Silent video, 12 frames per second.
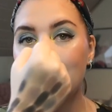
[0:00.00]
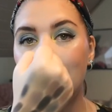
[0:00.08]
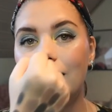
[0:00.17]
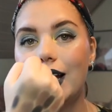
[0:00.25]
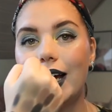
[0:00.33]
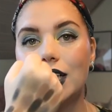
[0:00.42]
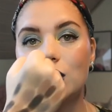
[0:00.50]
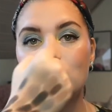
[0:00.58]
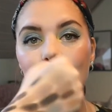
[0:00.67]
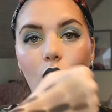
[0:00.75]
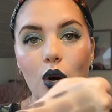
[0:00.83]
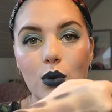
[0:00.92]
like a
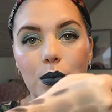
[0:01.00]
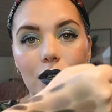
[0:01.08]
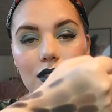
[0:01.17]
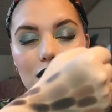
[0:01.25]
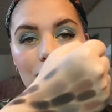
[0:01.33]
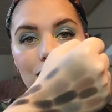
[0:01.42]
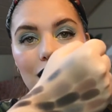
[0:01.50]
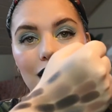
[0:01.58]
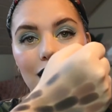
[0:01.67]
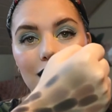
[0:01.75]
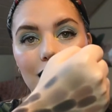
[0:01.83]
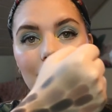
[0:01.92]
taupe or something
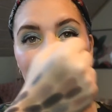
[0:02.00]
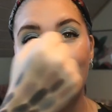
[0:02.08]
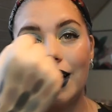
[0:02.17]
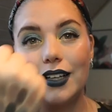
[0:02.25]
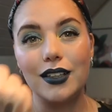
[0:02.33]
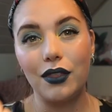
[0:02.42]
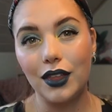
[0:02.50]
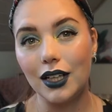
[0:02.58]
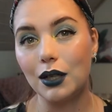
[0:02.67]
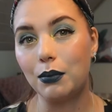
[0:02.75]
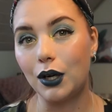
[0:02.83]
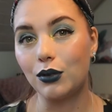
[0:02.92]
like that, I
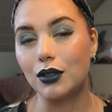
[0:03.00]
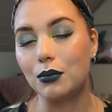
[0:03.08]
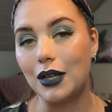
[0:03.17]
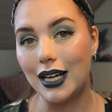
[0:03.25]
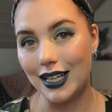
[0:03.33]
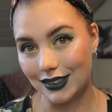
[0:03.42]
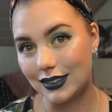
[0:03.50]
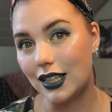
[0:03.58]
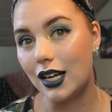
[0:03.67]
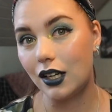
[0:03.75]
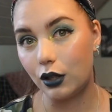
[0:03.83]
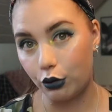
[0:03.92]
think about them as
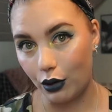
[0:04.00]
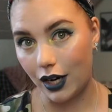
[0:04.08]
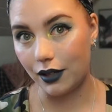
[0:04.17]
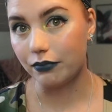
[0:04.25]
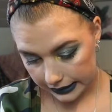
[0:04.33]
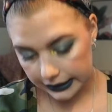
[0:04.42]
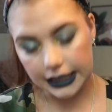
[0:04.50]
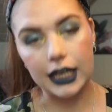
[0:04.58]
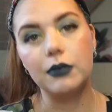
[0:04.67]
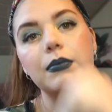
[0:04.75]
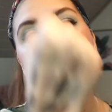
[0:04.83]
grey. Yeah.